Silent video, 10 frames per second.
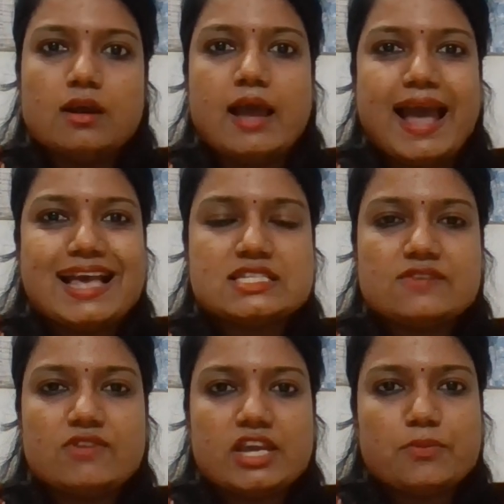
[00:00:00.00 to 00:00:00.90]
As
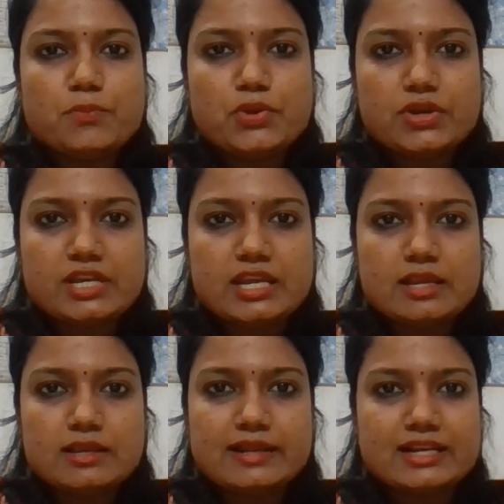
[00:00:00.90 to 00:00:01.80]
our immunity
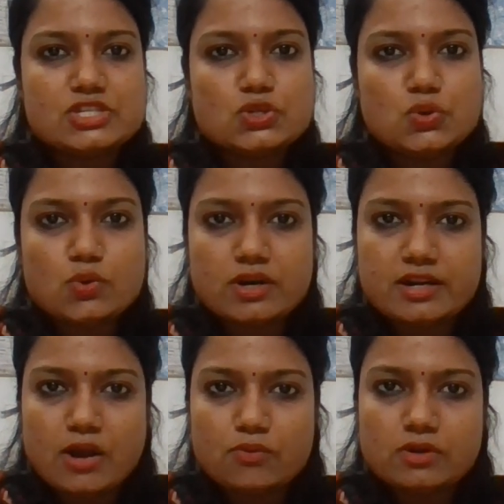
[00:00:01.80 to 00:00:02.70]
gets lower
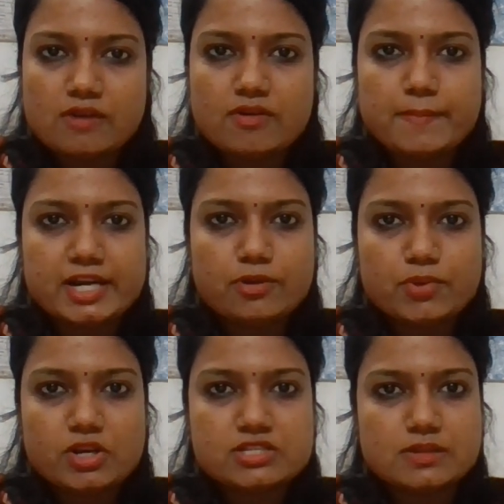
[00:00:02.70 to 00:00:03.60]
down, our
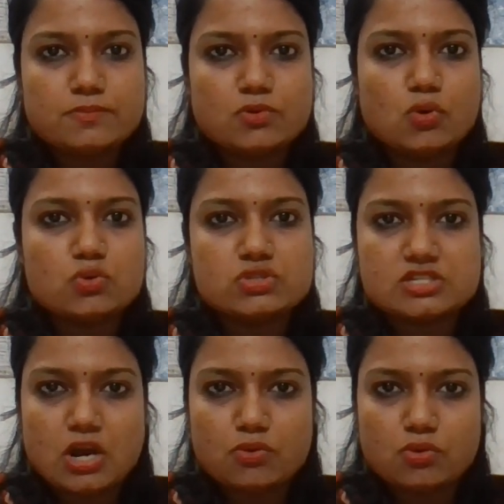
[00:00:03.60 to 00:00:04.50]
metabolism goes
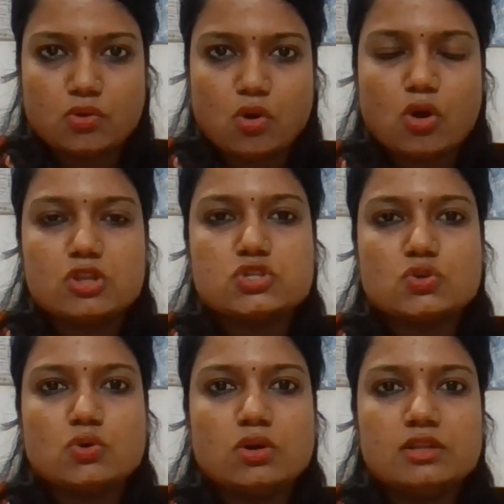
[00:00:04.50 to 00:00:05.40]
down.
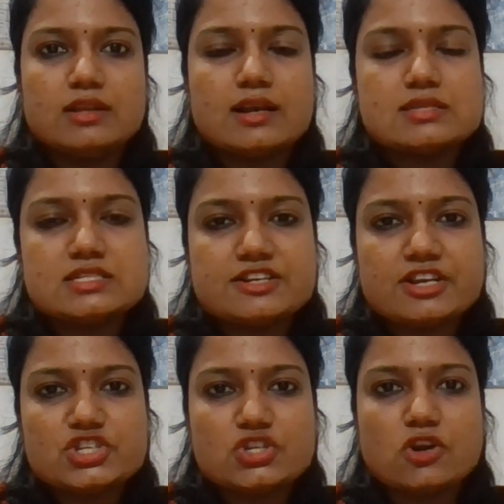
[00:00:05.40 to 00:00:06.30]
Also, the
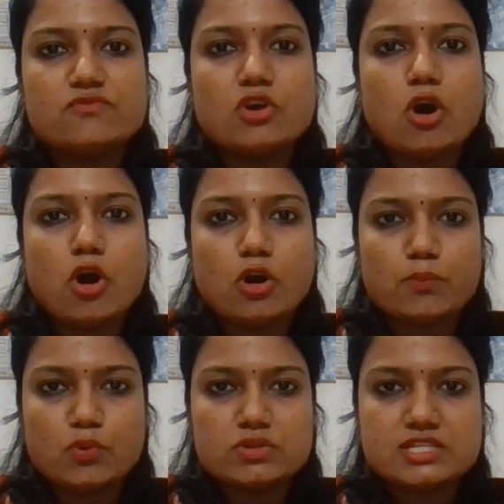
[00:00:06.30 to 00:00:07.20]
concentration of the
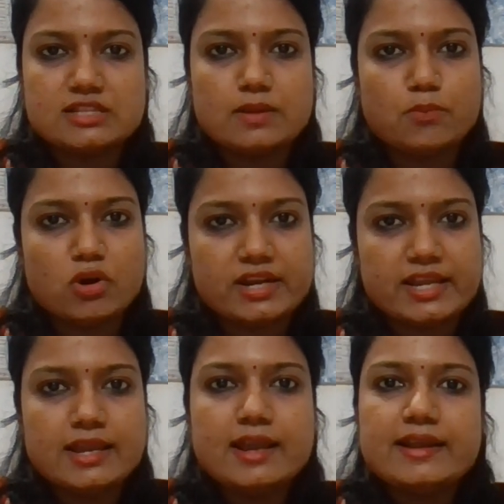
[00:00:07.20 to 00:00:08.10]
hormones in the
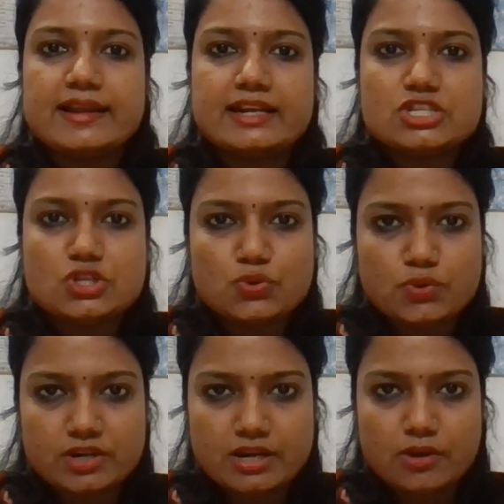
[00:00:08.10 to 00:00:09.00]
body gets
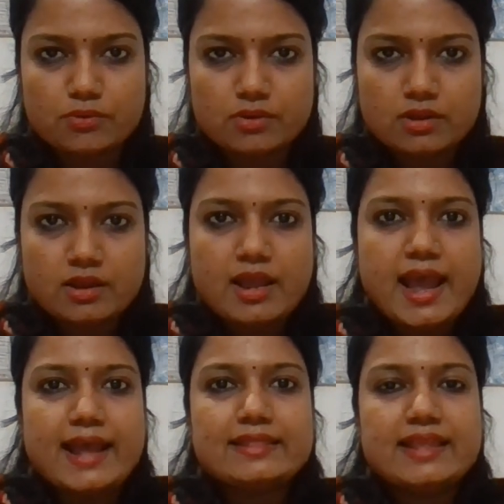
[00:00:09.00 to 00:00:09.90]
lower down,
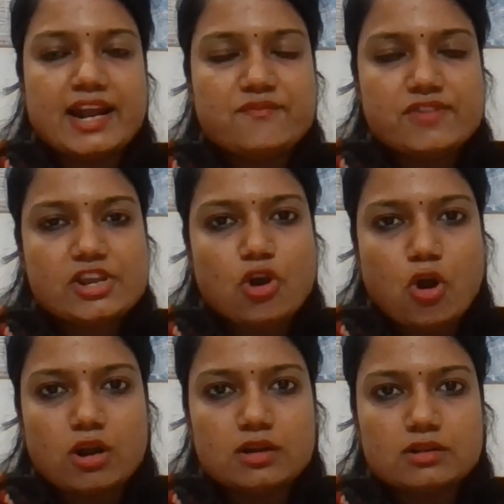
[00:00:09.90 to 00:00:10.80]
and that we call